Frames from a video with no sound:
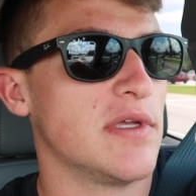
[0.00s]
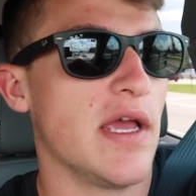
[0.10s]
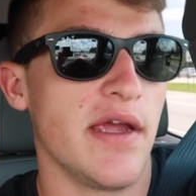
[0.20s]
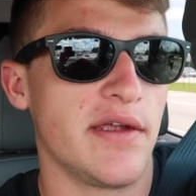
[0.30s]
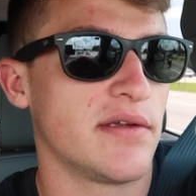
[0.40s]
are
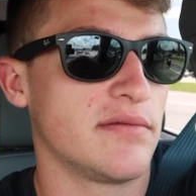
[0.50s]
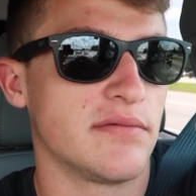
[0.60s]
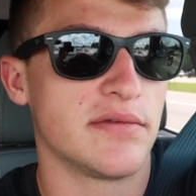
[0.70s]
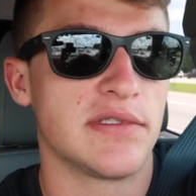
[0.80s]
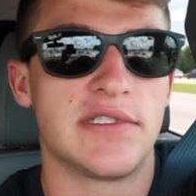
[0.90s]
like
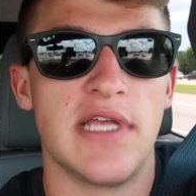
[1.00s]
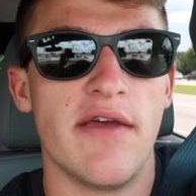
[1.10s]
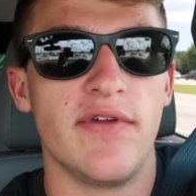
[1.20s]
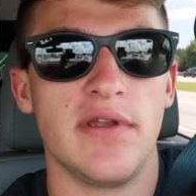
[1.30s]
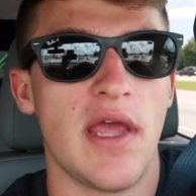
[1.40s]

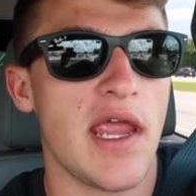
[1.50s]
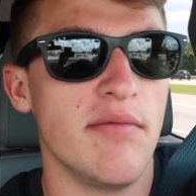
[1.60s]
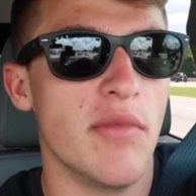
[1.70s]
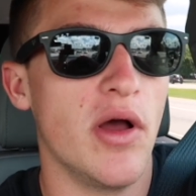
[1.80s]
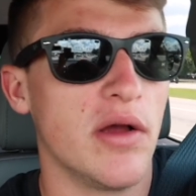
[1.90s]
$7,
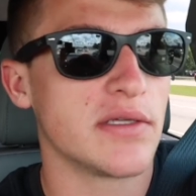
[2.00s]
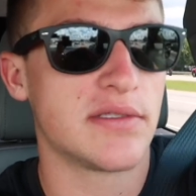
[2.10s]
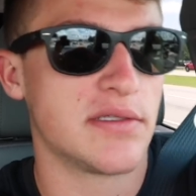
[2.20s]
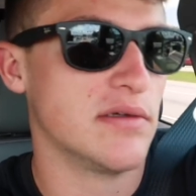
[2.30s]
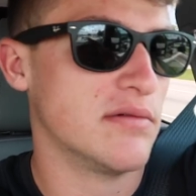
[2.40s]
$8,
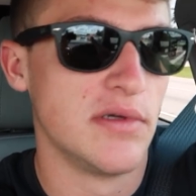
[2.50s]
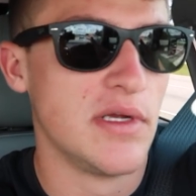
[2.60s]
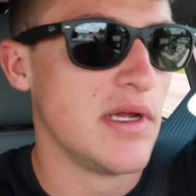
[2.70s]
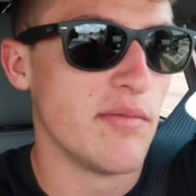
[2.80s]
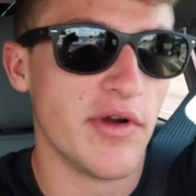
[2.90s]
so
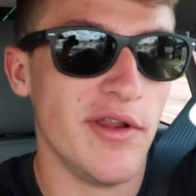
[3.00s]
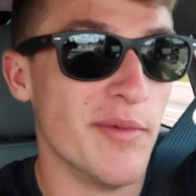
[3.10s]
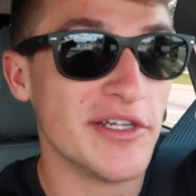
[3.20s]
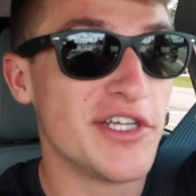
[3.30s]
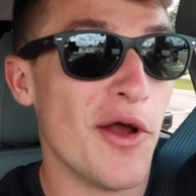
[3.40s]
pretty
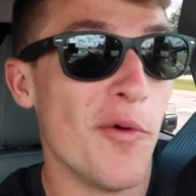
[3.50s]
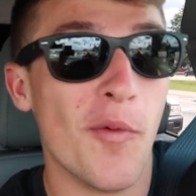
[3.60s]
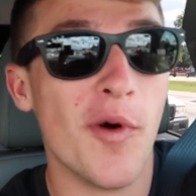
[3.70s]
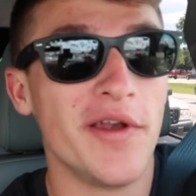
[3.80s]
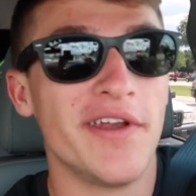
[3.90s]
much a
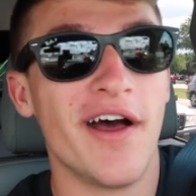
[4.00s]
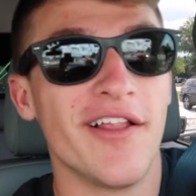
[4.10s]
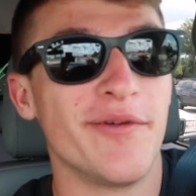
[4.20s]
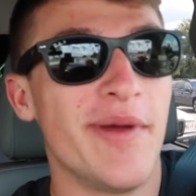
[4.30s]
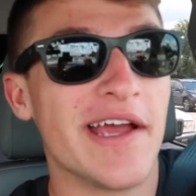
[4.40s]

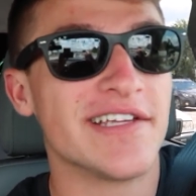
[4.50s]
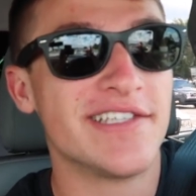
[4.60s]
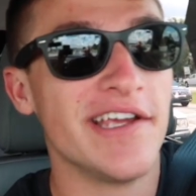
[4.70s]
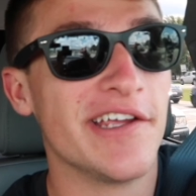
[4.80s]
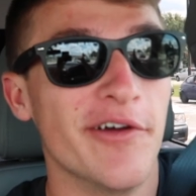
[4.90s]
$1 pack of
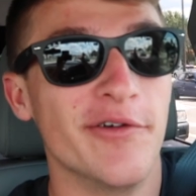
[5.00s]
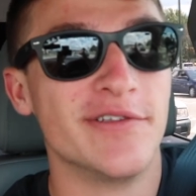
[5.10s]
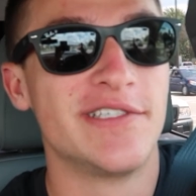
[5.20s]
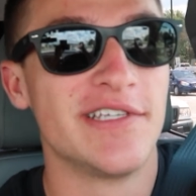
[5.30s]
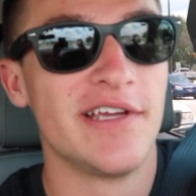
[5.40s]

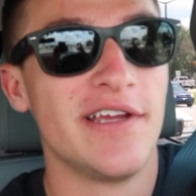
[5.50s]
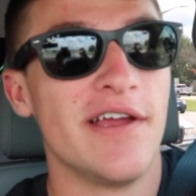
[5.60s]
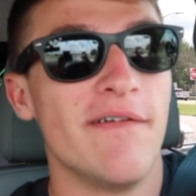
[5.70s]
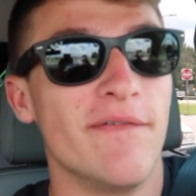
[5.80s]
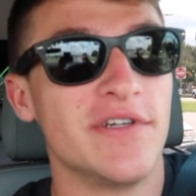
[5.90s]
Senkos
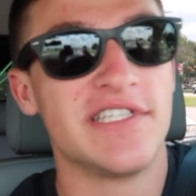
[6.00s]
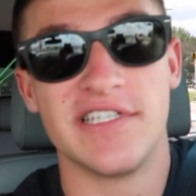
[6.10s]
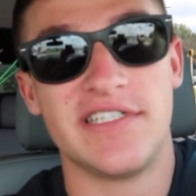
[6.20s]
versus